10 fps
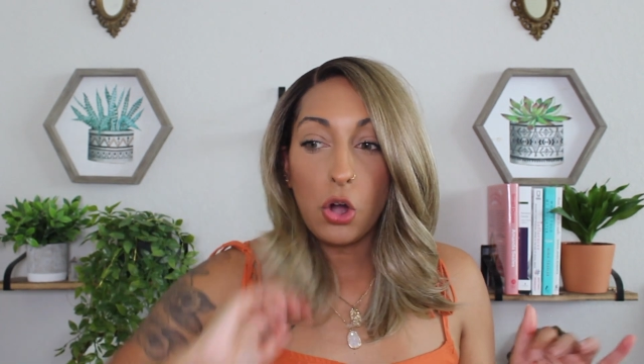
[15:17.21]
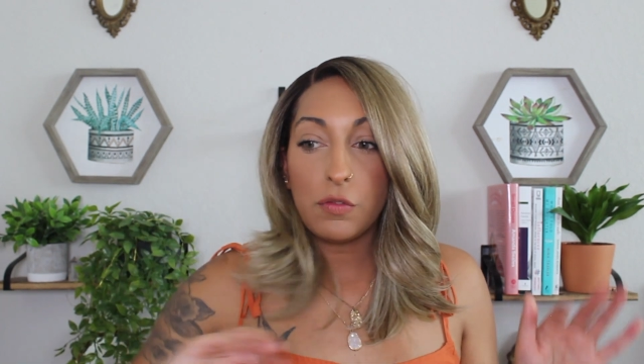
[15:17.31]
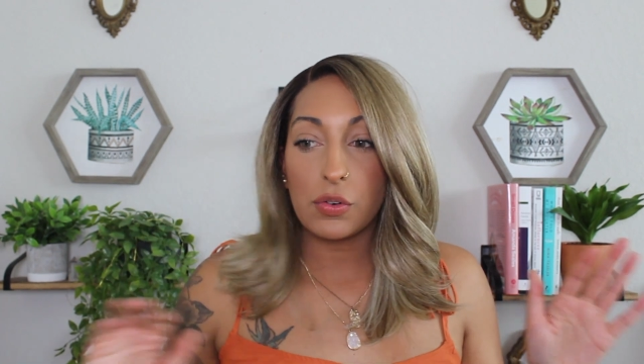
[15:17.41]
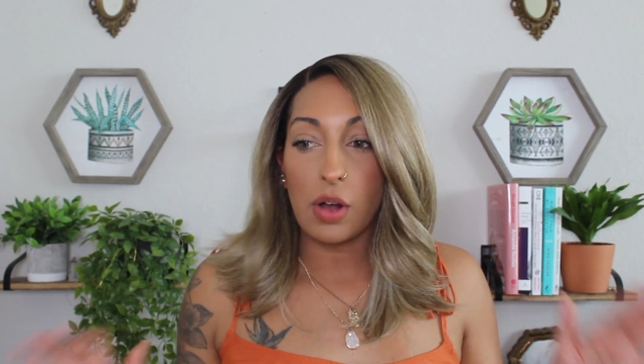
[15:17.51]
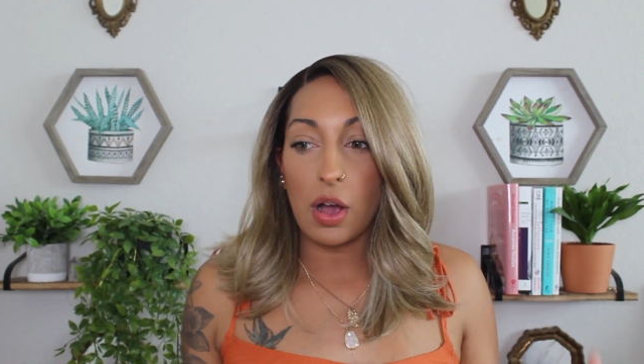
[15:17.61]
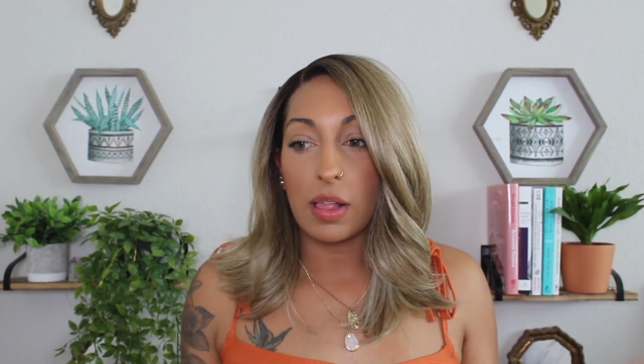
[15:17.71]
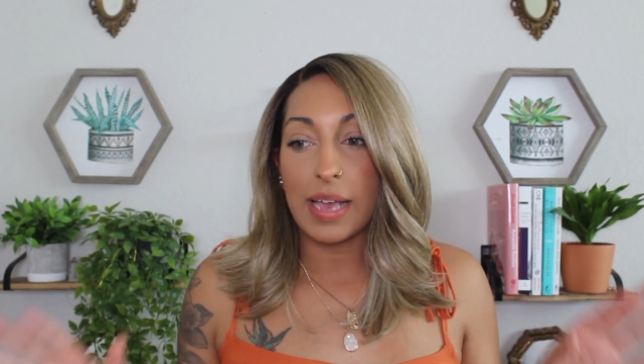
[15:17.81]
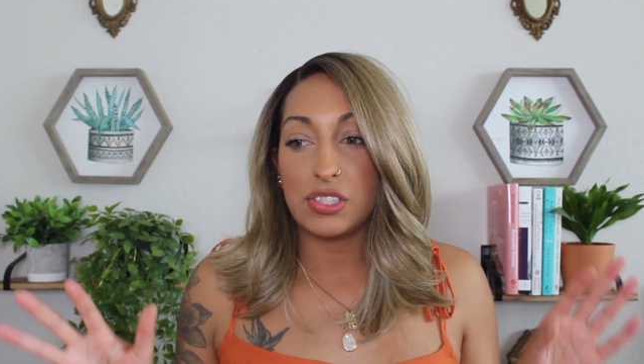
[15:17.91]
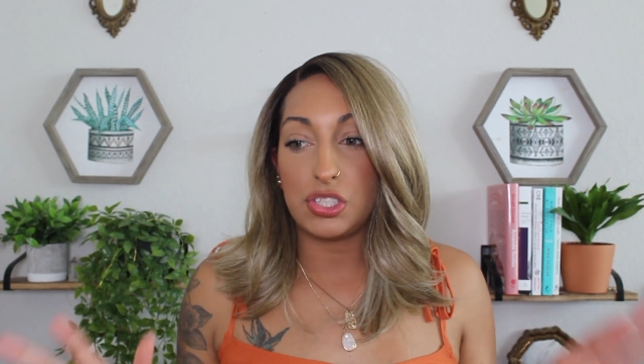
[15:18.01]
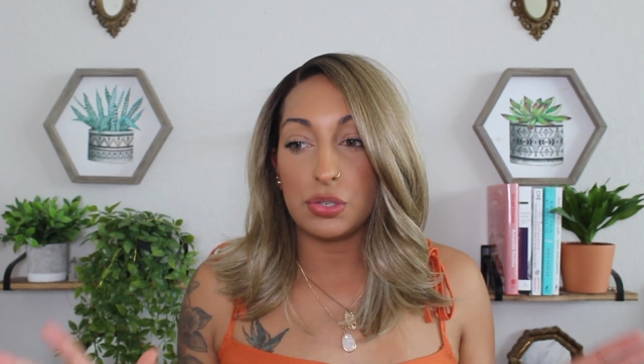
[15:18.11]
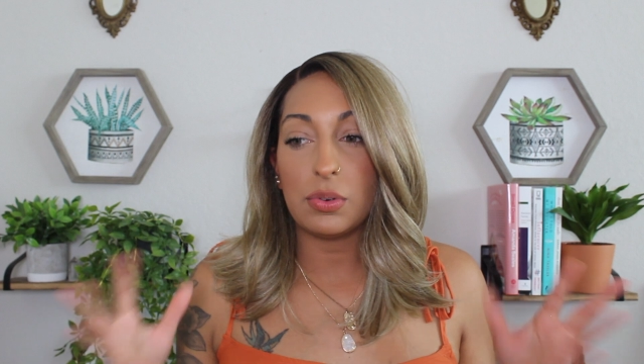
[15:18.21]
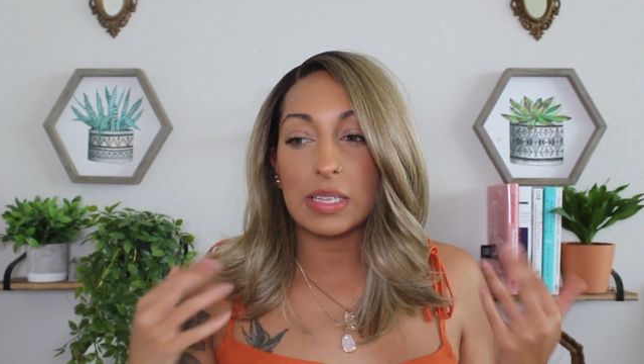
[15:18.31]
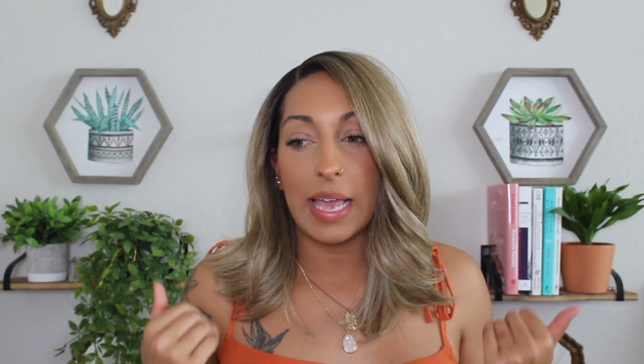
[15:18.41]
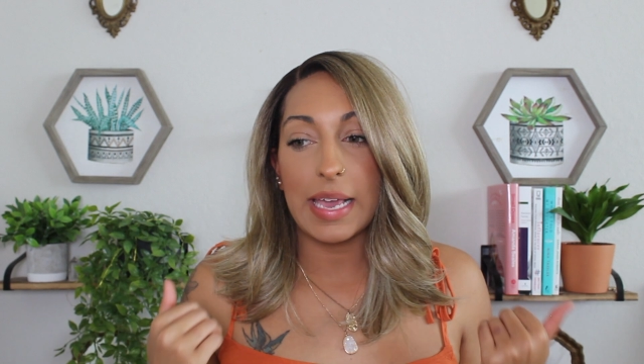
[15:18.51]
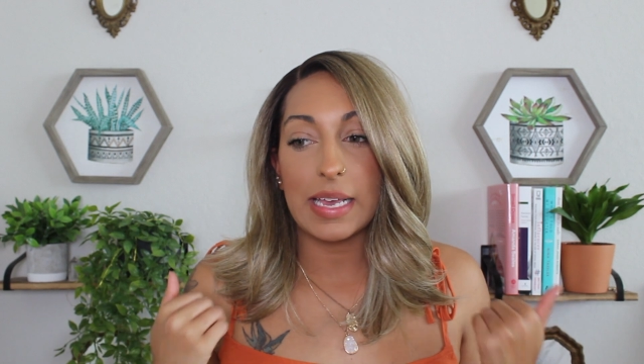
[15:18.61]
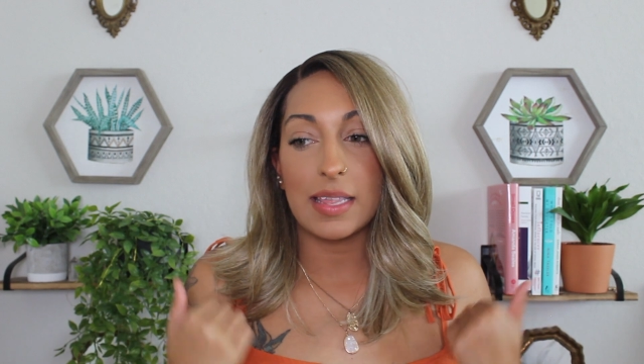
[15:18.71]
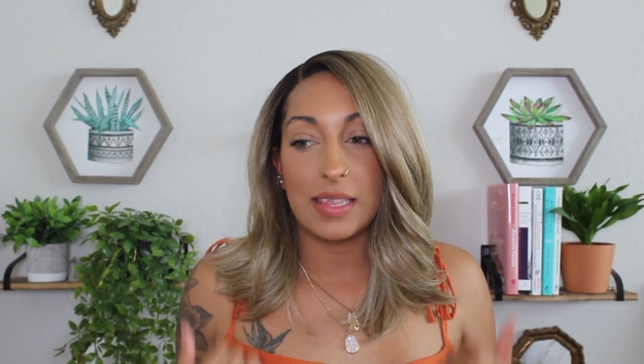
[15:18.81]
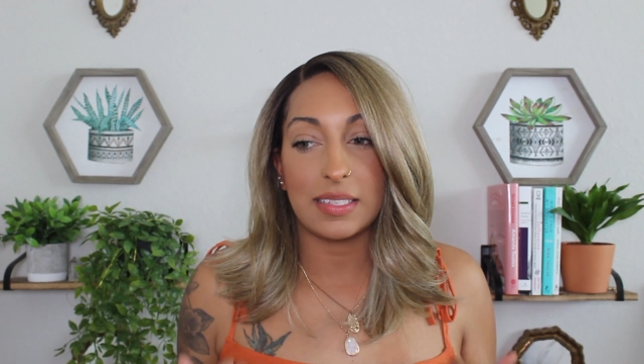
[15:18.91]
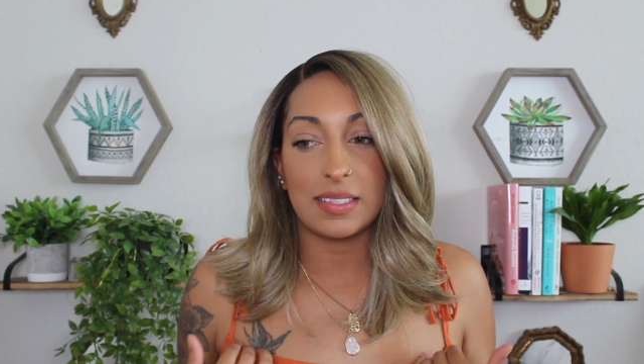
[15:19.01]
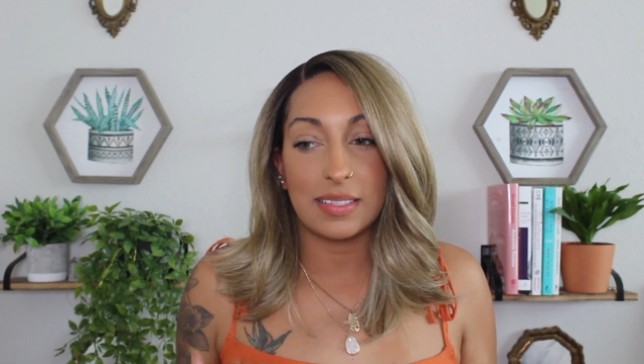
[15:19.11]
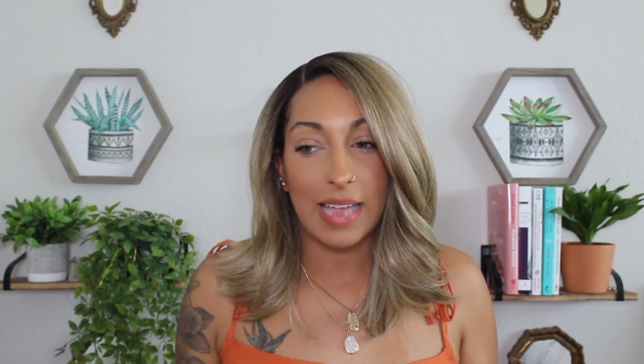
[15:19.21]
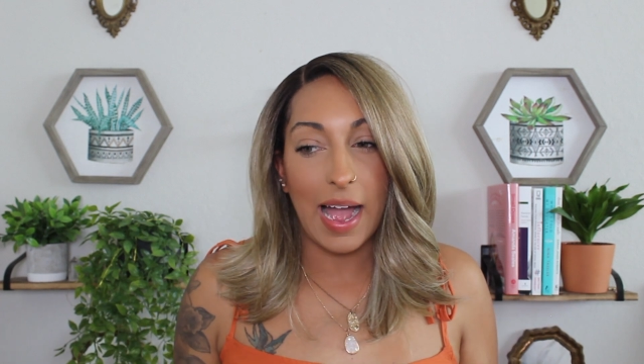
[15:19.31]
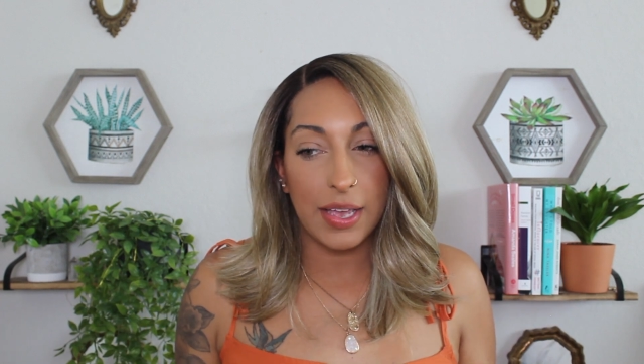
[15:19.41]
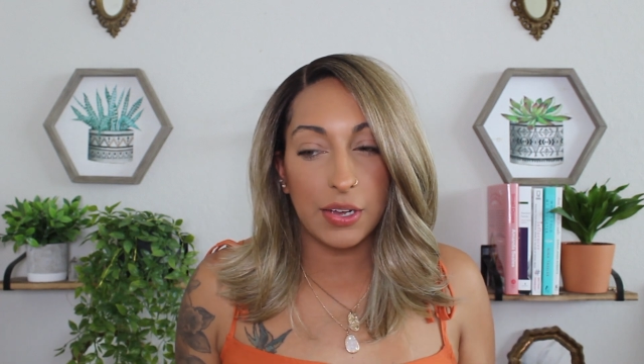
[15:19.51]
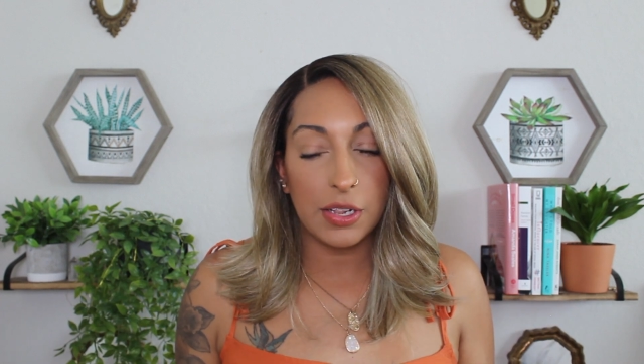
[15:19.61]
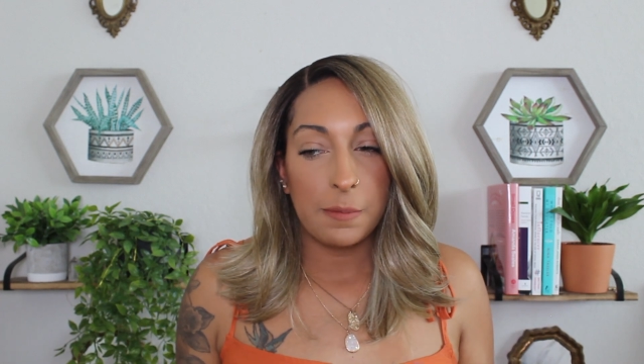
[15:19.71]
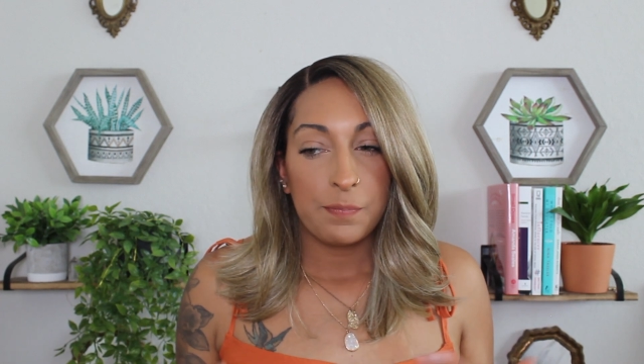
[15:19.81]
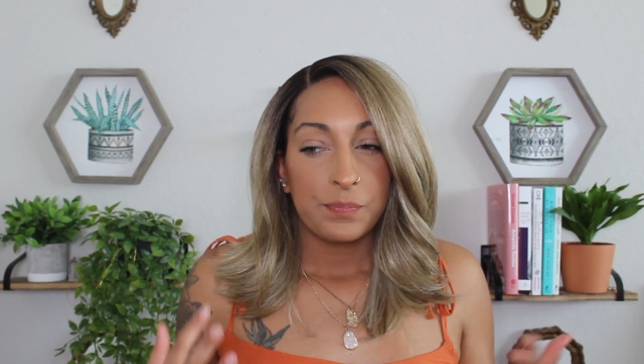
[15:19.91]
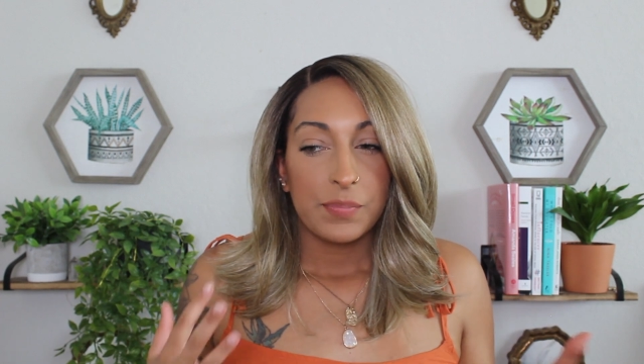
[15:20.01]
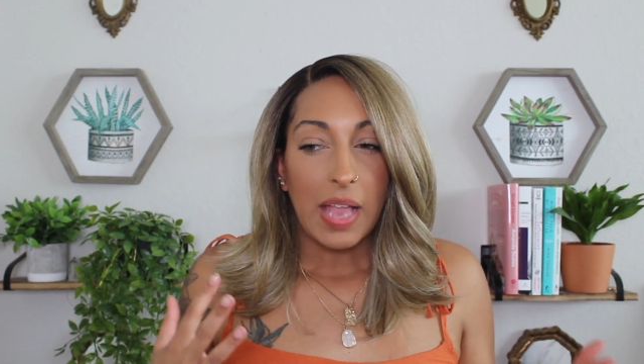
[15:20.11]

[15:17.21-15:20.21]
Overall, I do like this style.